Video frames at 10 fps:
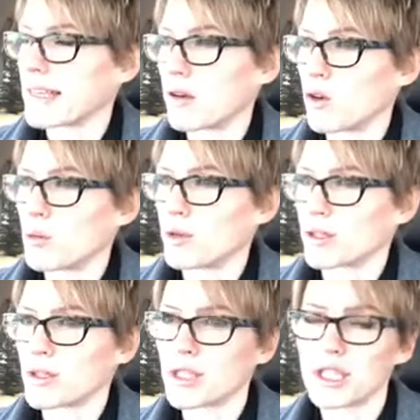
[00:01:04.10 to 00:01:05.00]

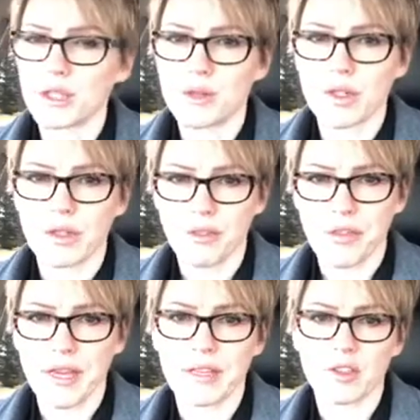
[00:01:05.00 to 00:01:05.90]
homeowners to do certain
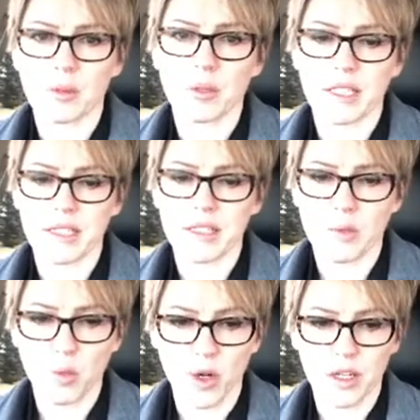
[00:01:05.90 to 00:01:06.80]
things or put in
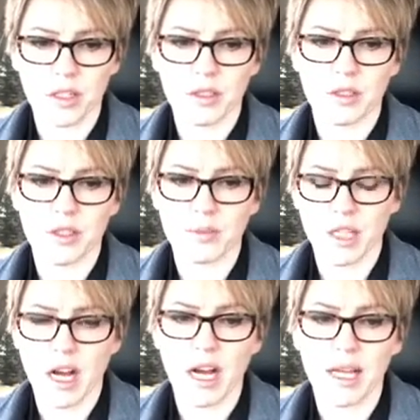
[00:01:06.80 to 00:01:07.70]
some work or some
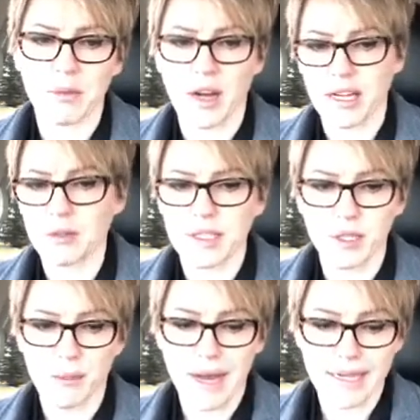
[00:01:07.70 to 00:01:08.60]
time or equity
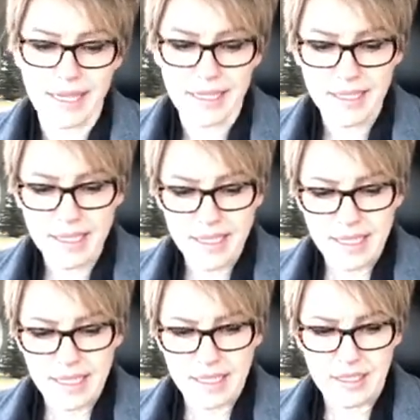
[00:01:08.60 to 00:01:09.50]
or money
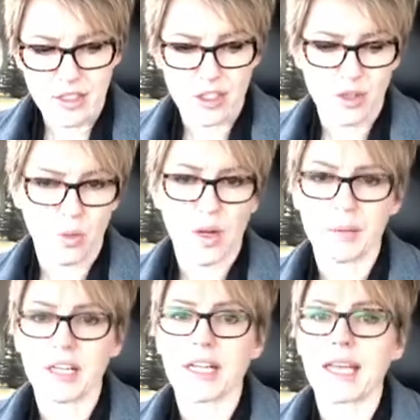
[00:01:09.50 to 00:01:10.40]
is, what am
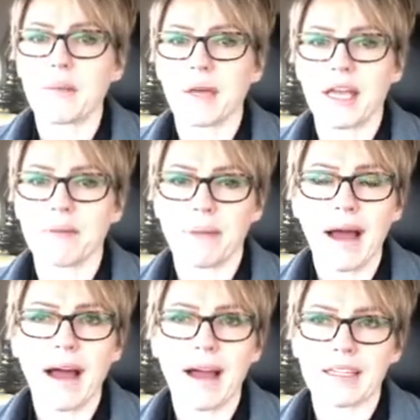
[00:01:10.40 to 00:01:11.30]
I going to get paid
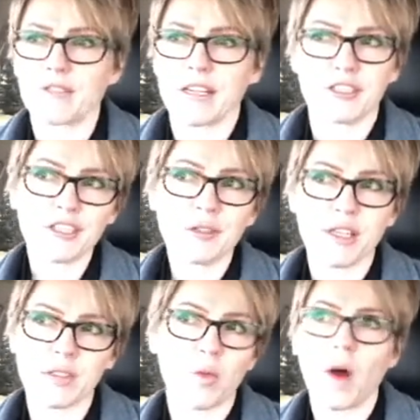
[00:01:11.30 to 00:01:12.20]
back if I do
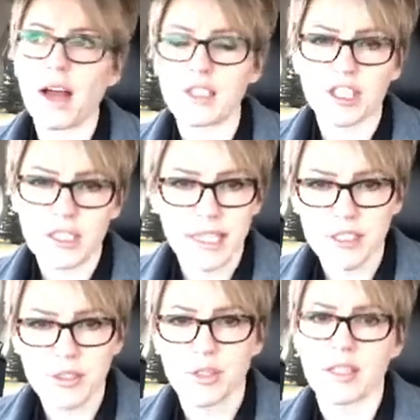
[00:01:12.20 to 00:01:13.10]
this? Why should I
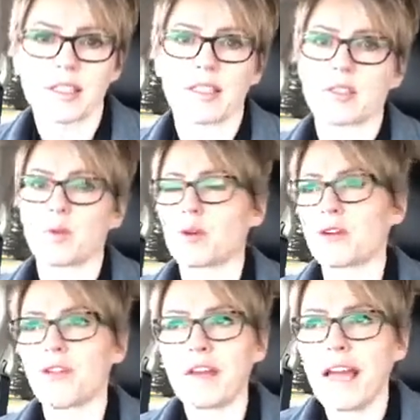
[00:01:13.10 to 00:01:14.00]
do this? Is it
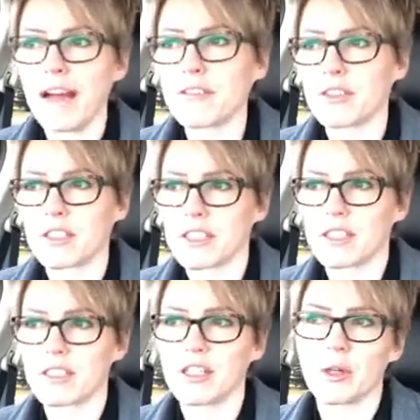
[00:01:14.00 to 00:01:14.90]
worth the
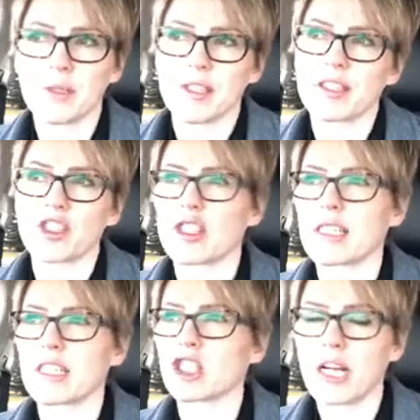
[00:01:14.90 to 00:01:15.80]
effort? Is this
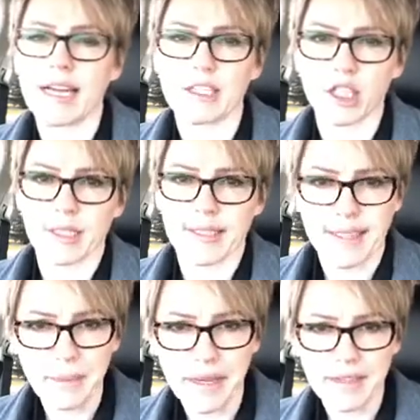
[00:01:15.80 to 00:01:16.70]
just a trend or a
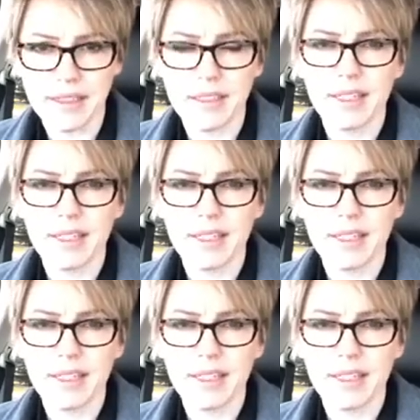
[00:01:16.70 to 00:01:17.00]
gimmick?